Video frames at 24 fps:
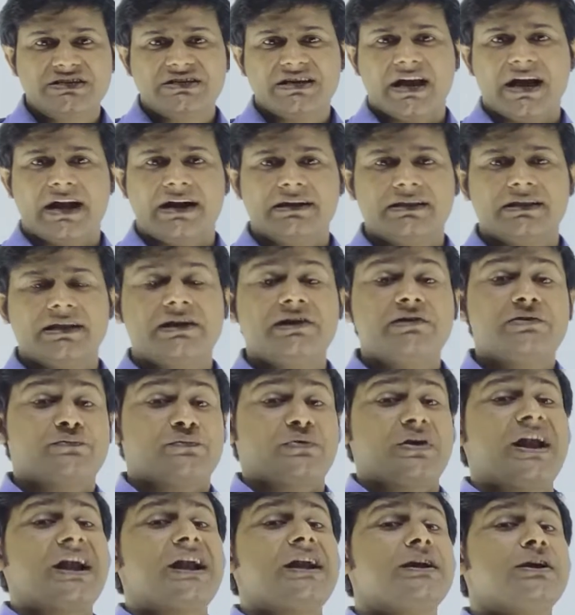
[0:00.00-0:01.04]
and the
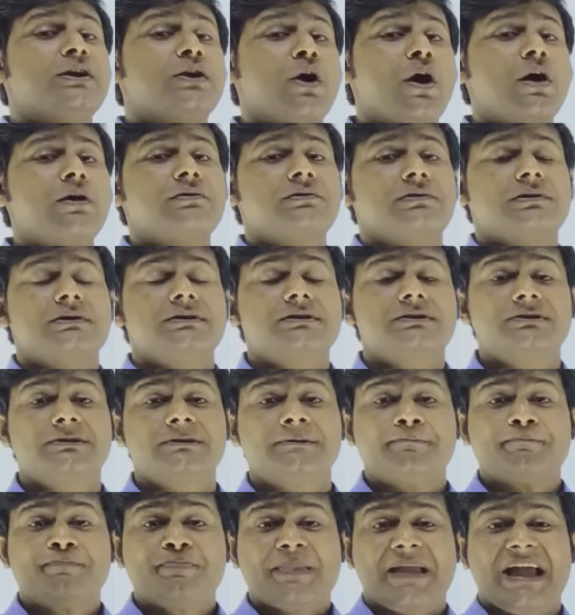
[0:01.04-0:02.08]
trained
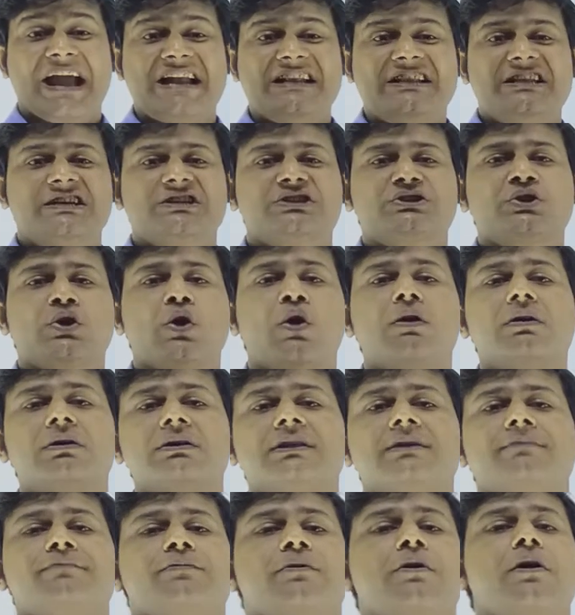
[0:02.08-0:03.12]
doctors, and they
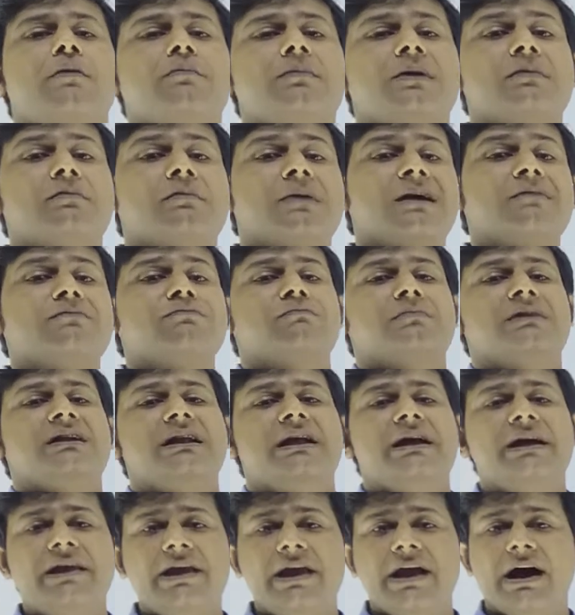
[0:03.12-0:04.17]
solved the problem of
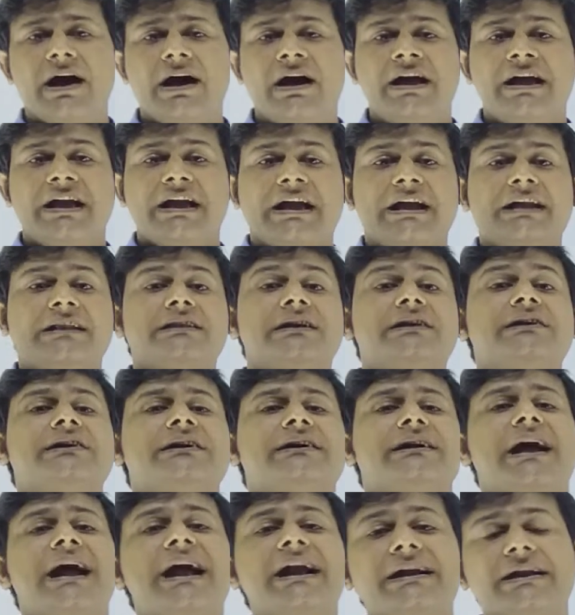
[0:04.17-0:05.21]
malaria in the
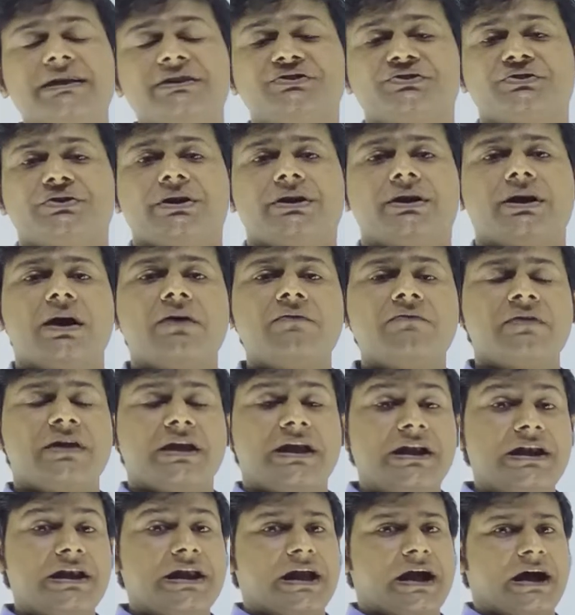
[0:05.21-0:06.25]
Terai district of
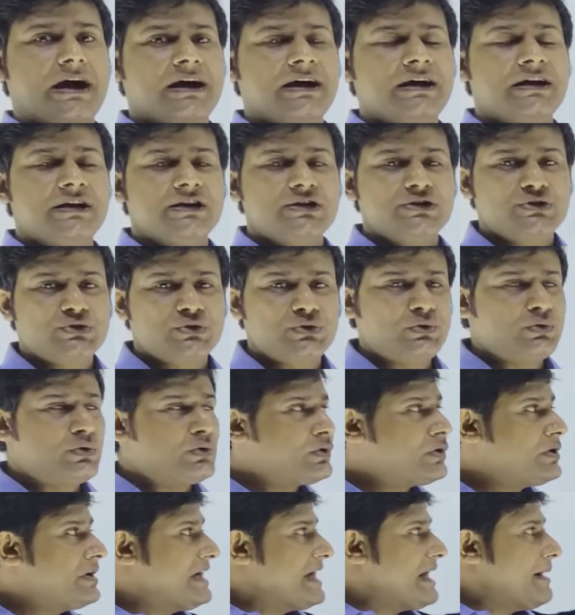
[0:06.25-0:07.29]
India.
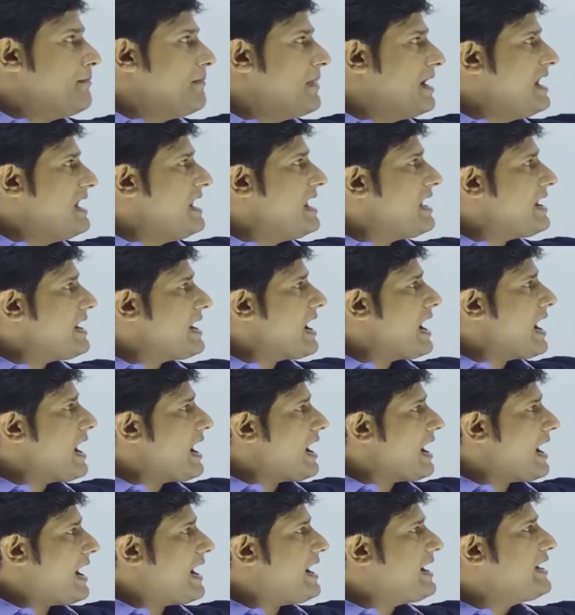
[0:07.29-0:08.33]
So
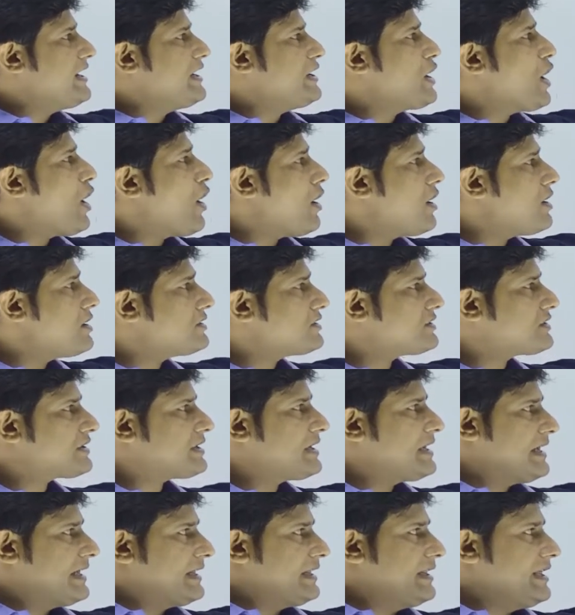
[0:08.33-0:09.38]
malaria and yaws,
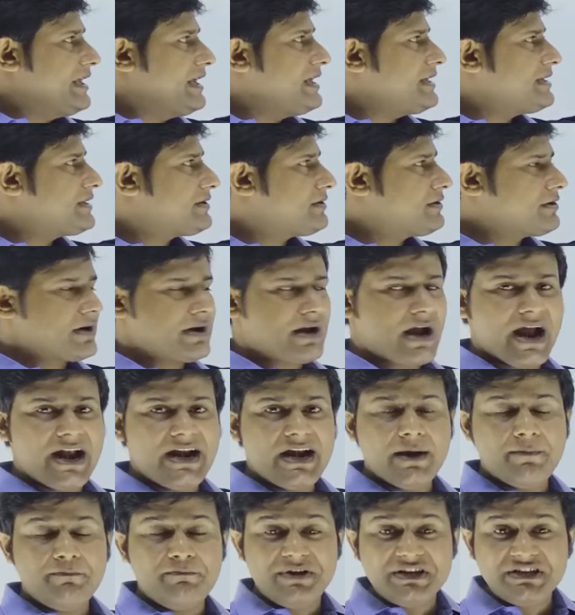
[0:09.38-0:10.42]
these
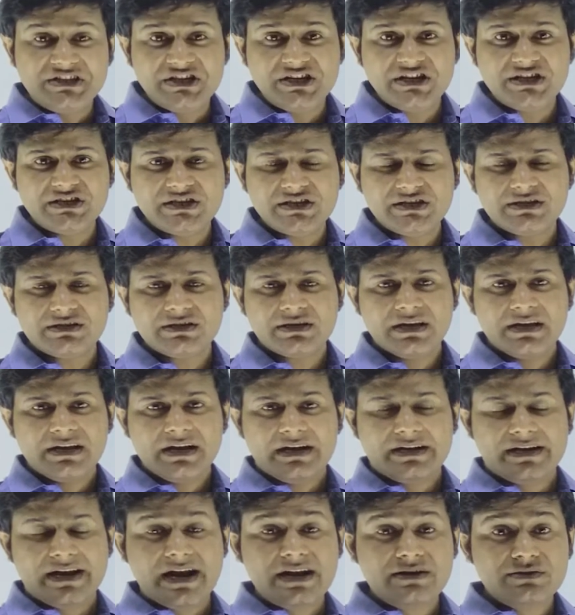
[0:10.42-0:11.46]
kind of diseases,
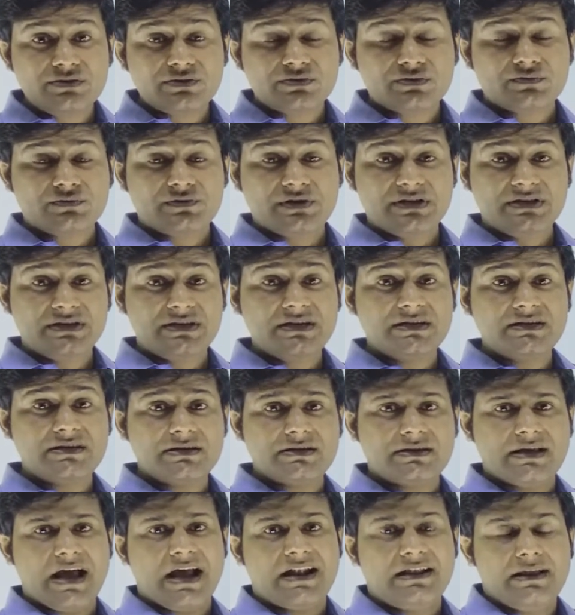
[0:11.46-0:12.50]
dangerous
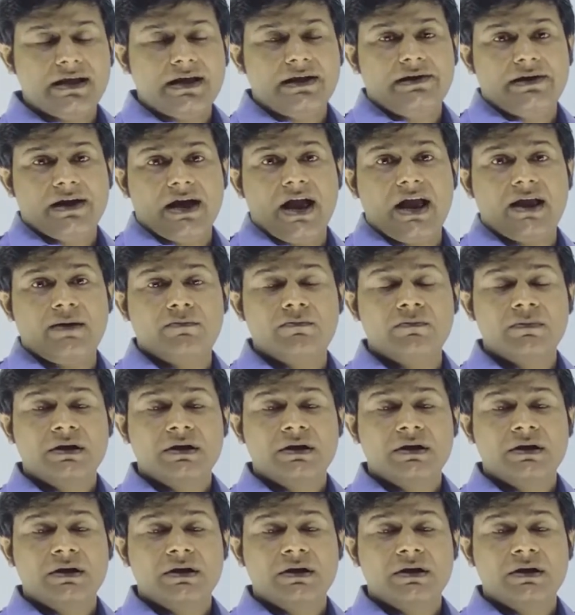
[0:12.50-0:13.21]
diseases at that time